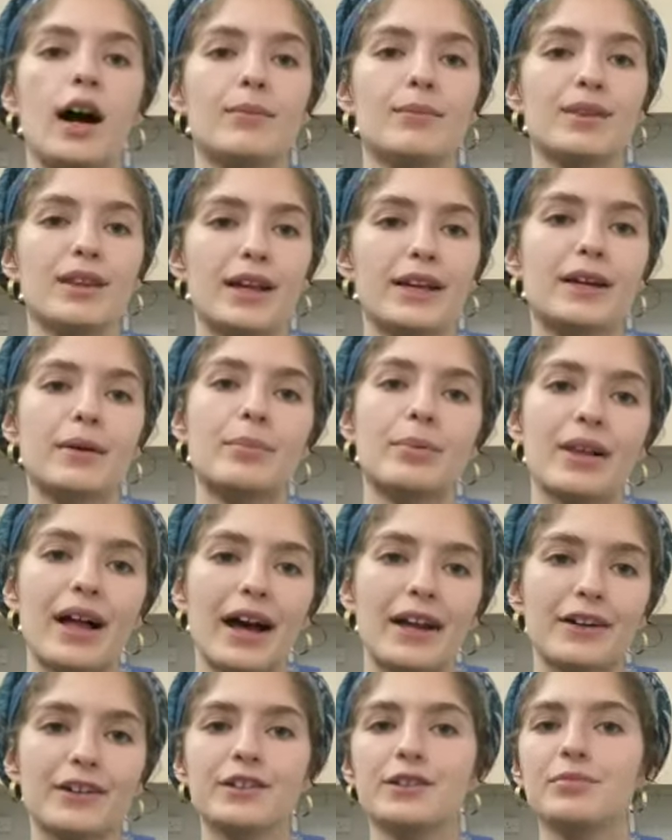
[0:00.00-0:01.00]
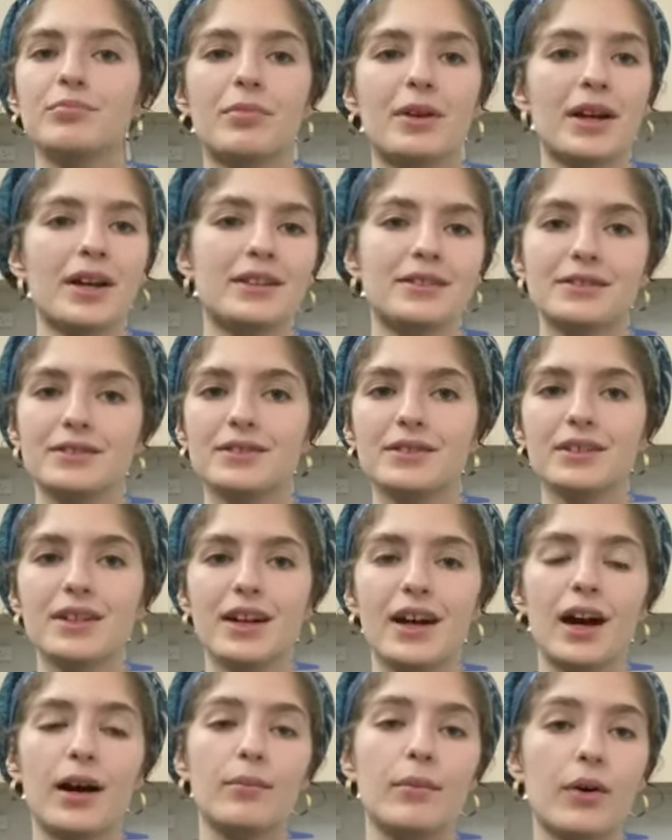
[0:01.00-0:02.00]
like a platter, and
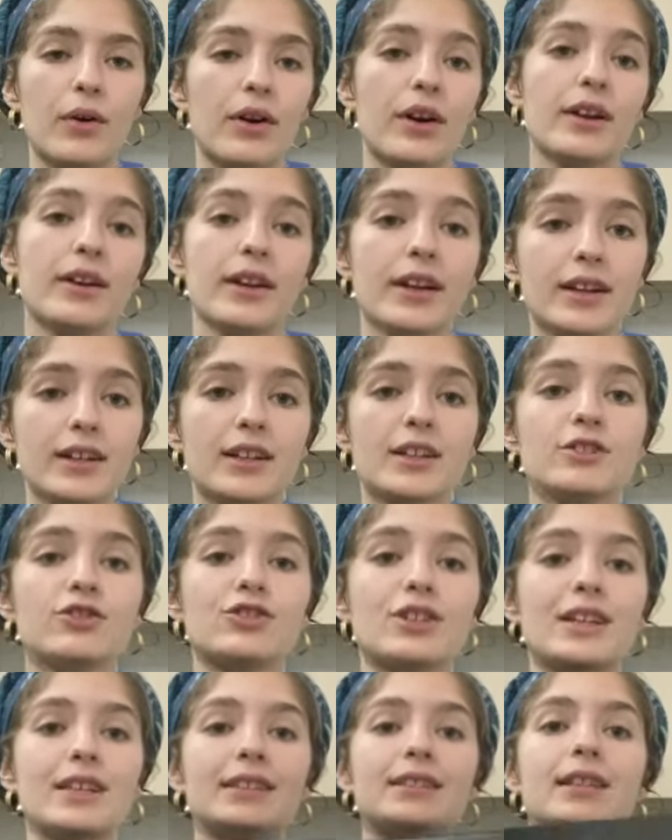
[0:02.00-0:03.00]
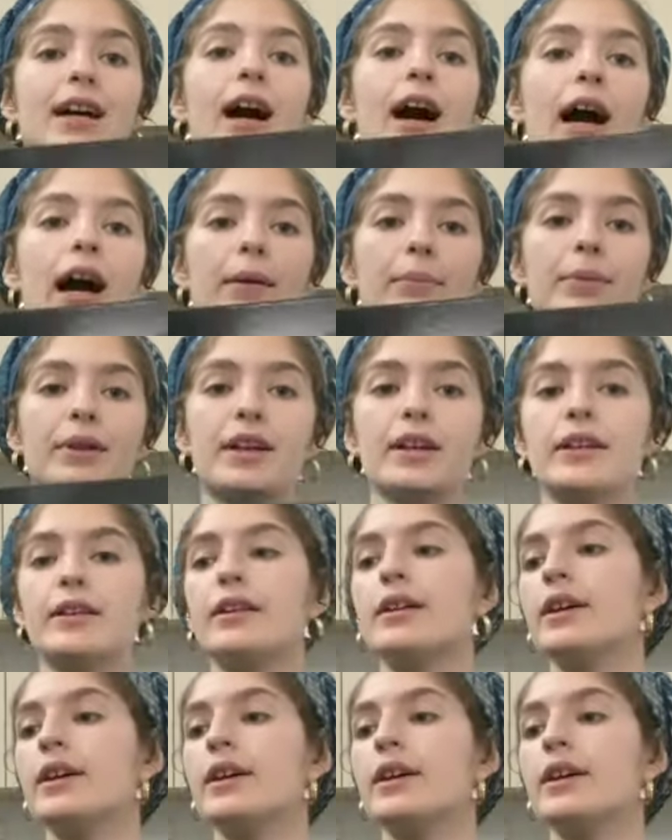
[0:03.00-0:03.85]
or in English is a hot plate.